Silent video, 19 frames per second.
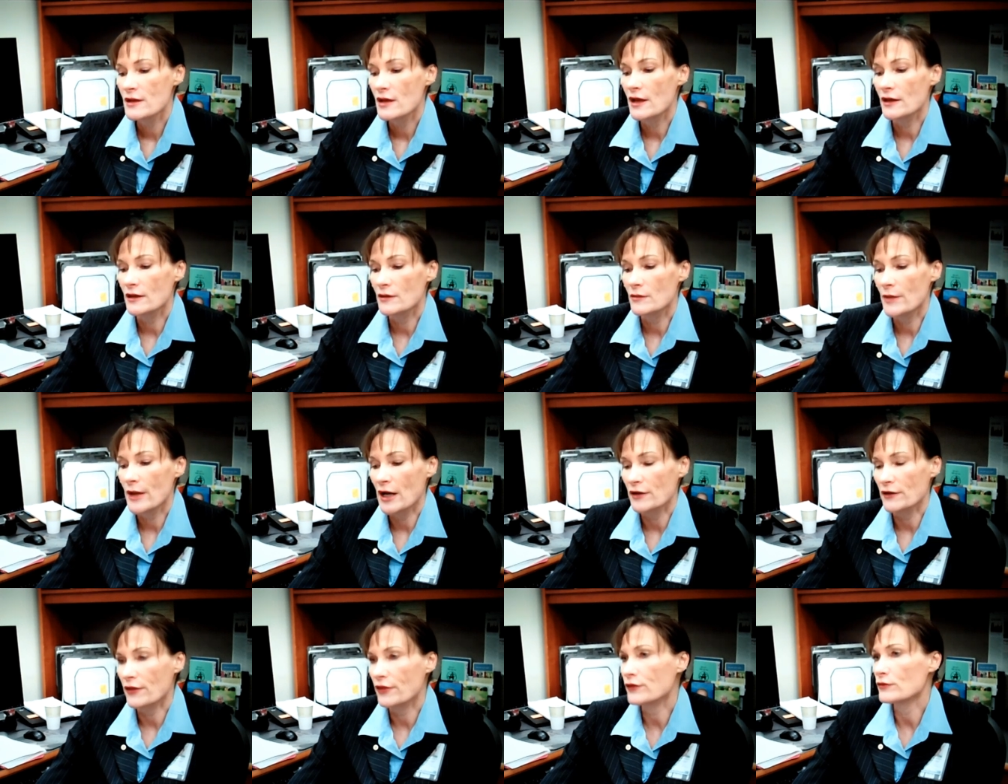And
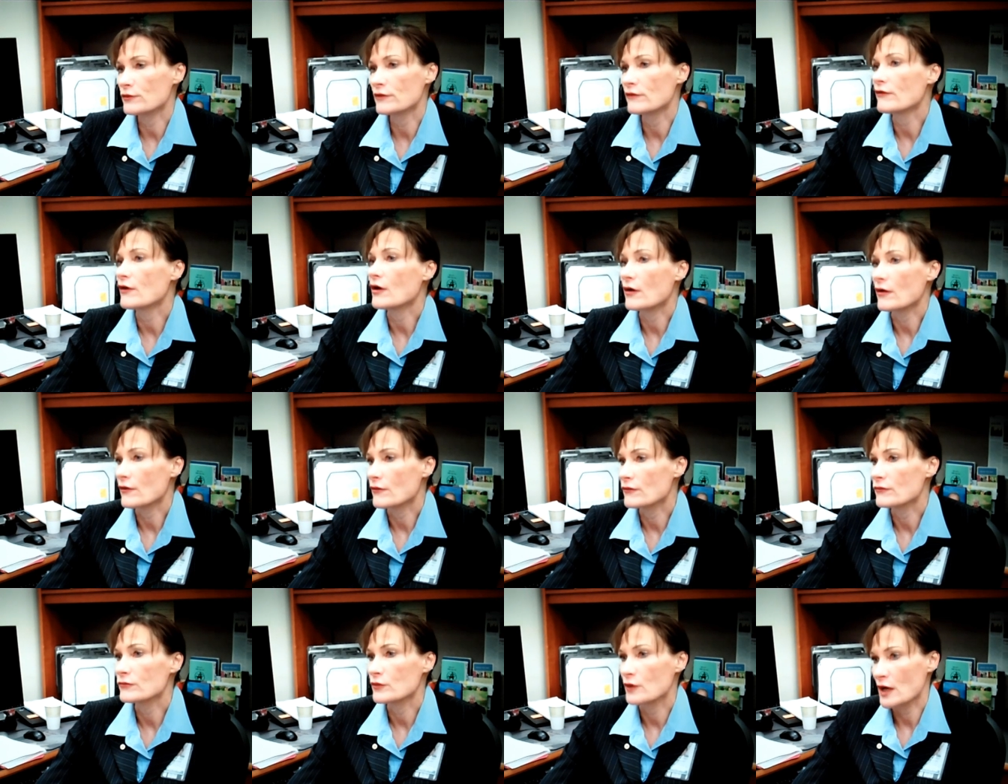about a third of our
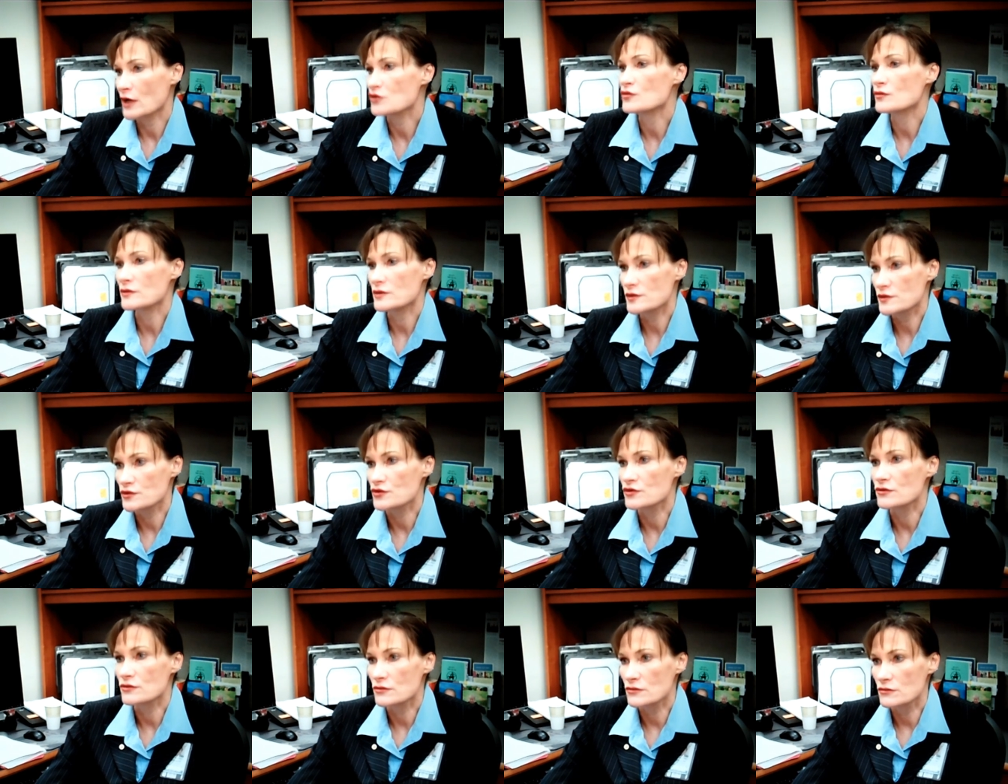graduates
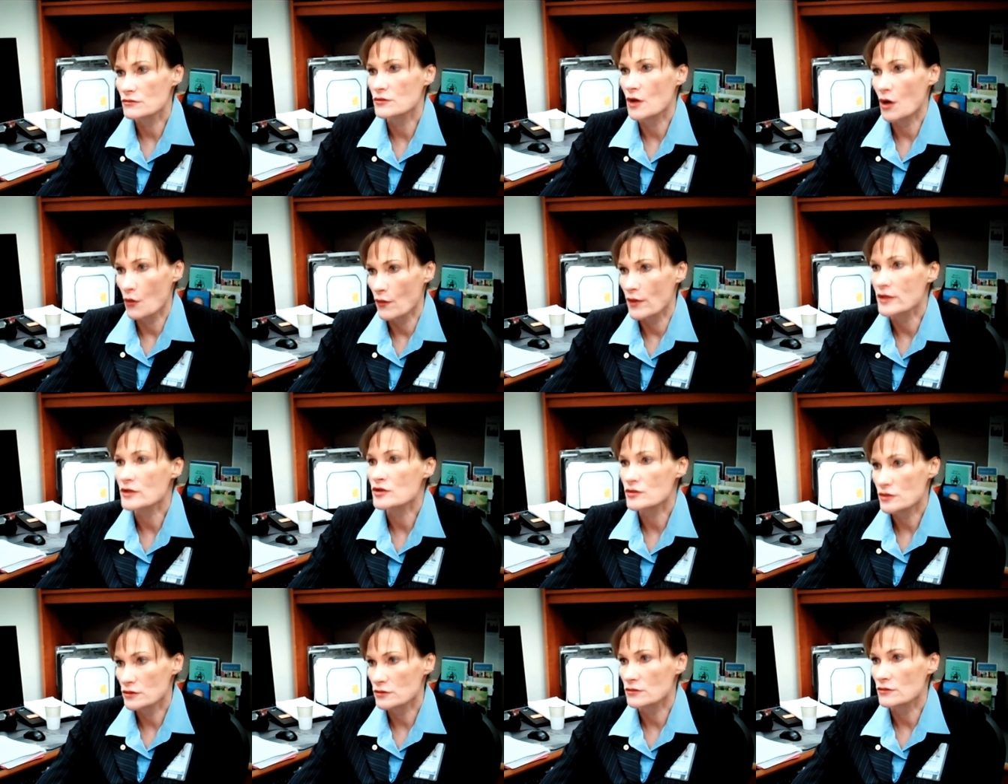do go
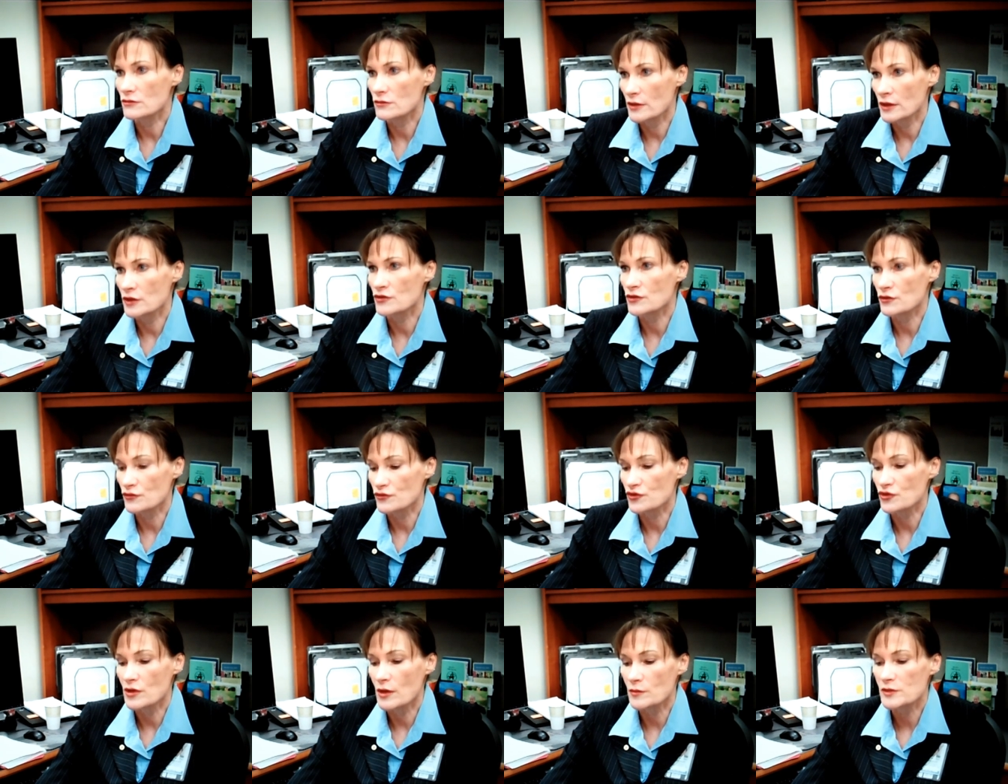into
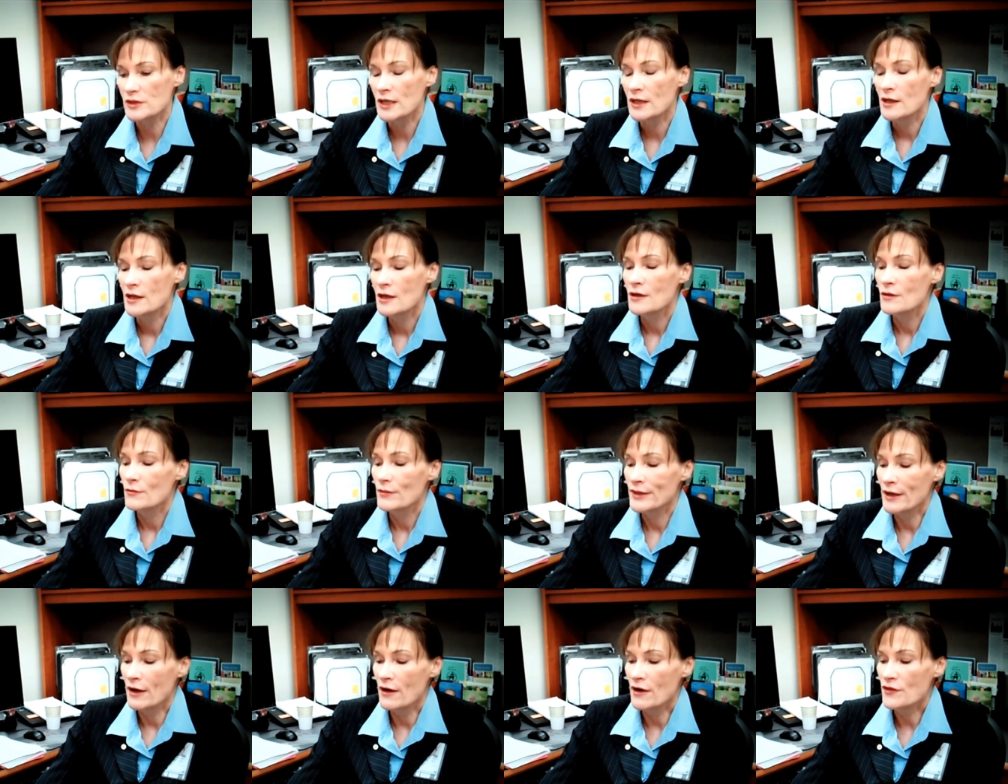internships.
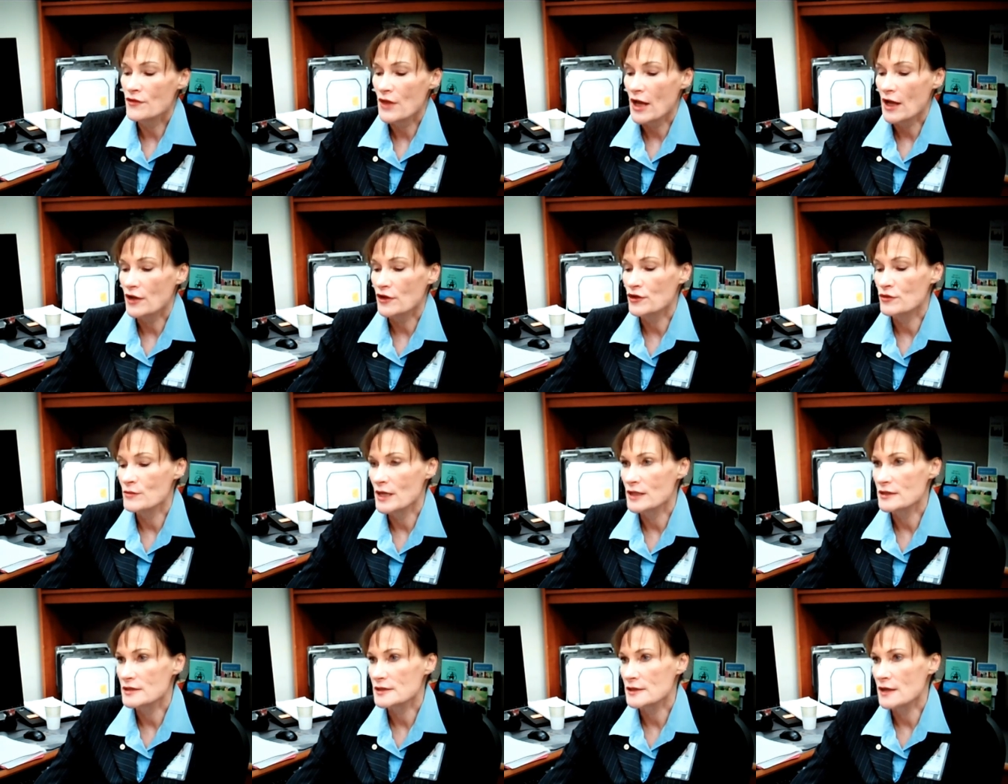Beyond that, you
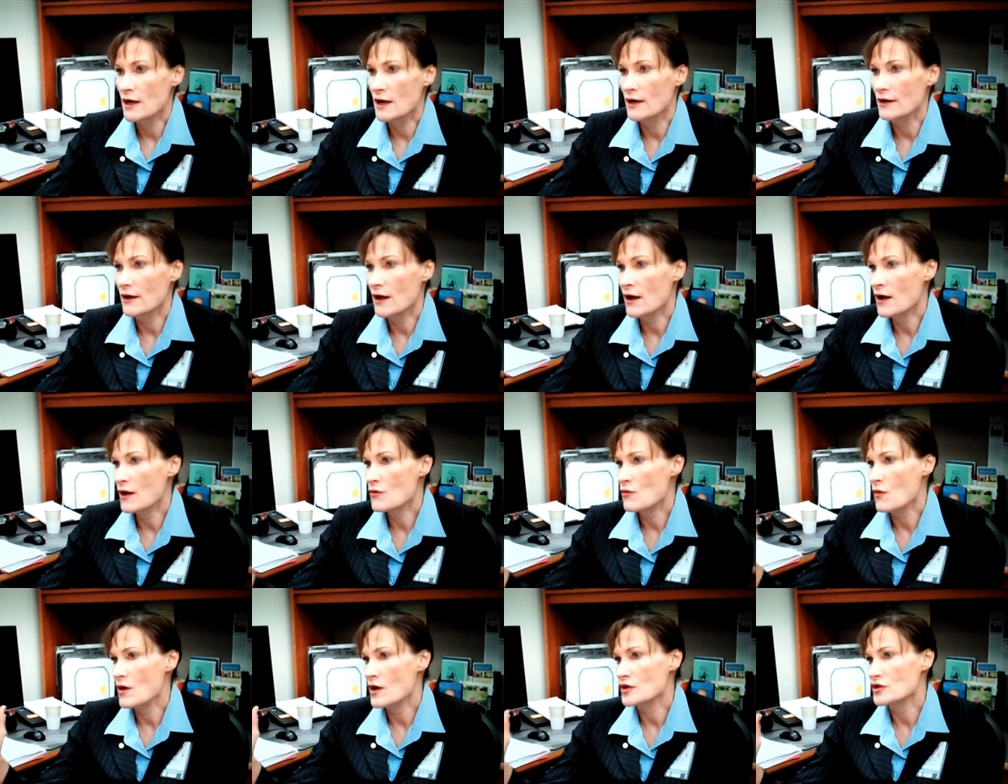may decide, I
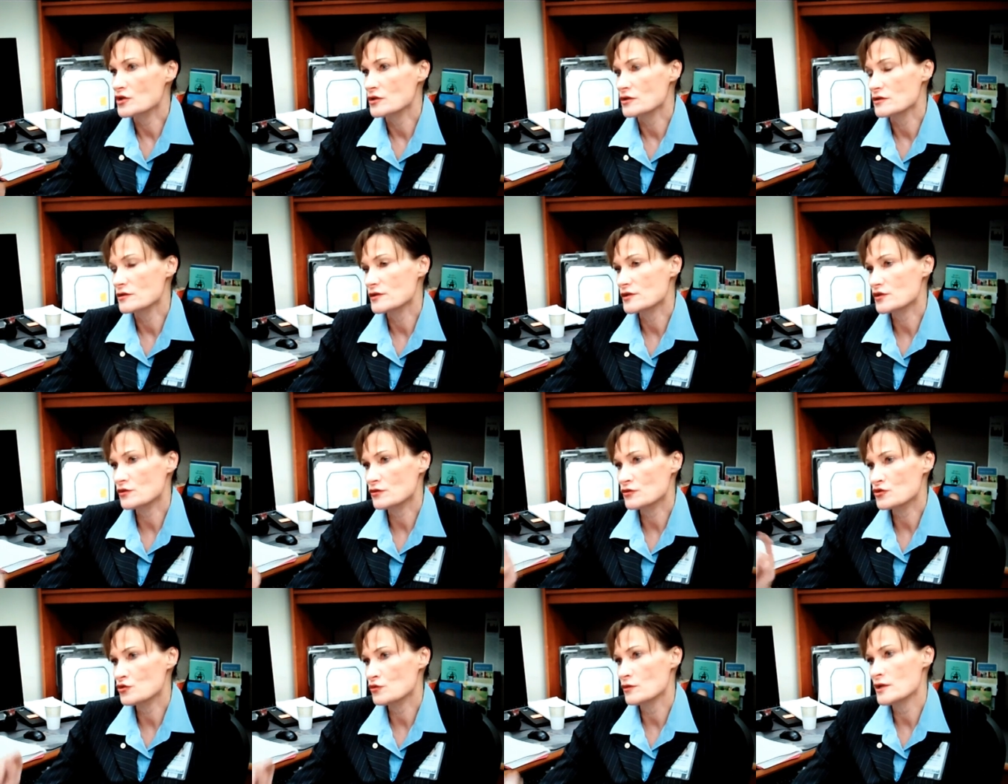want to do
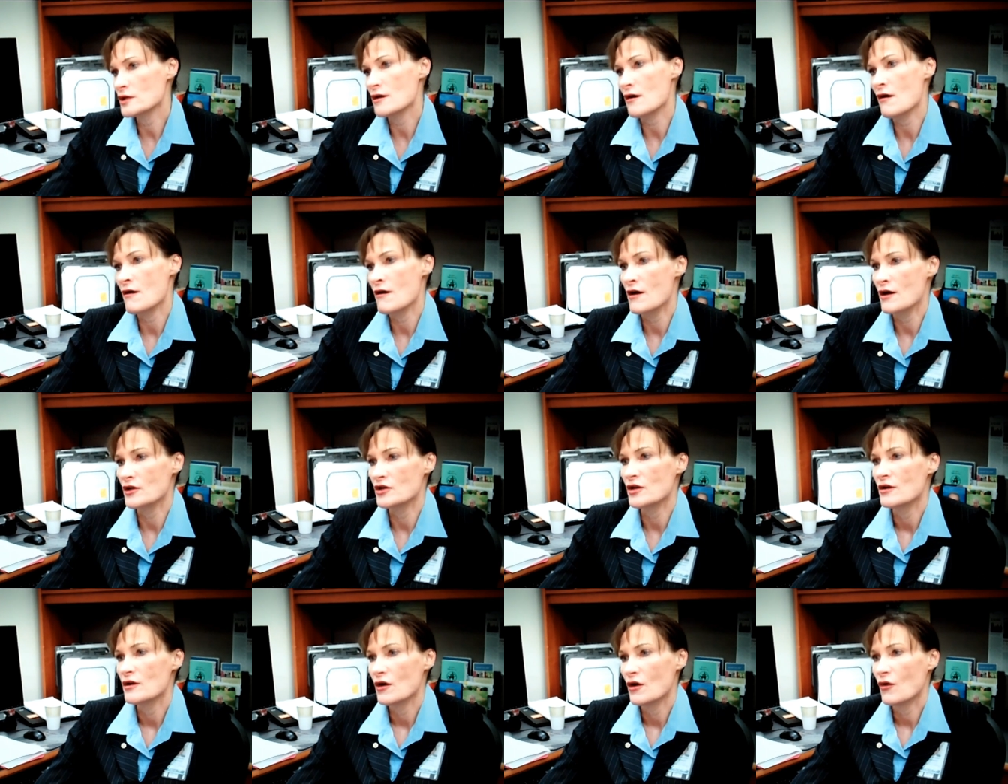surgery on
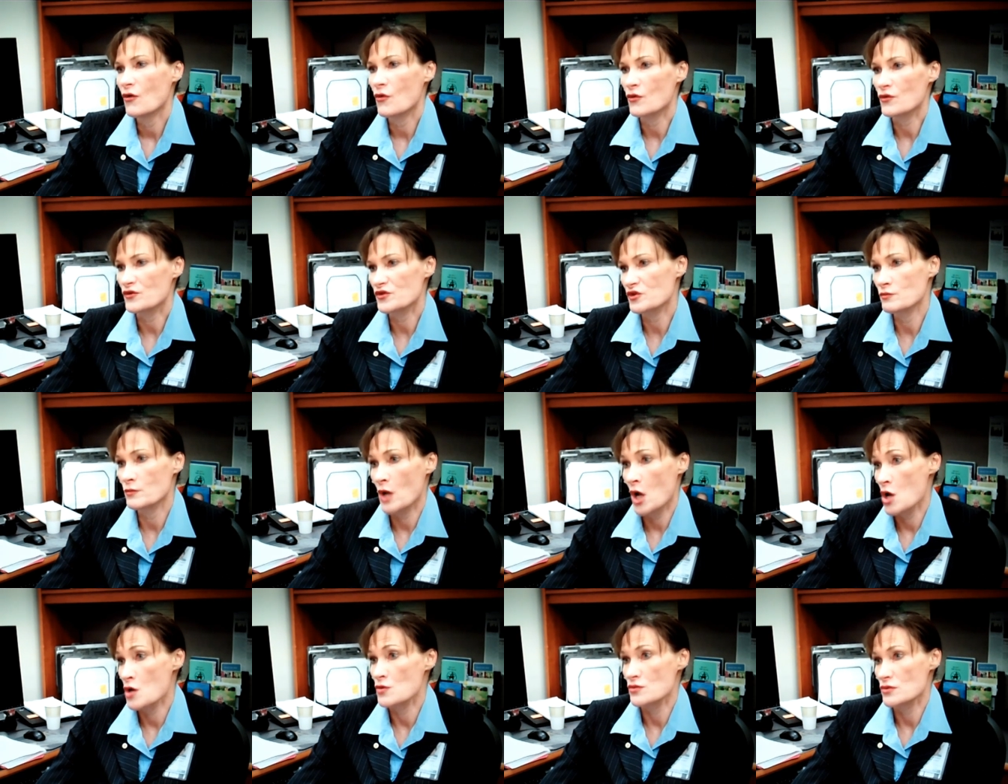horse
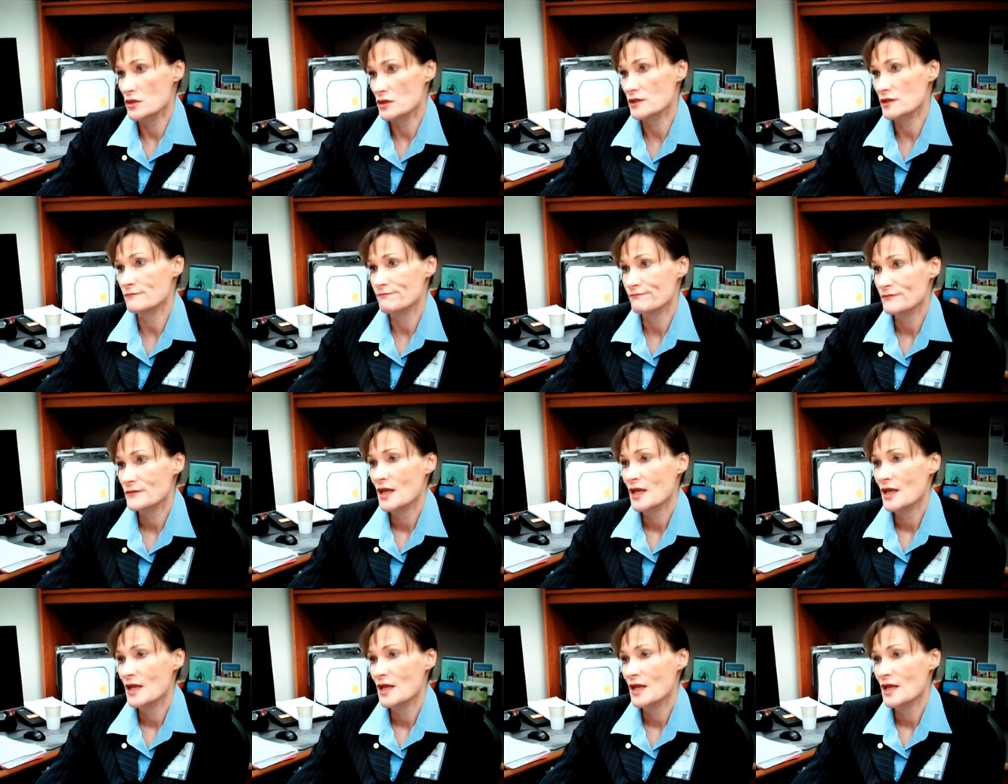bones.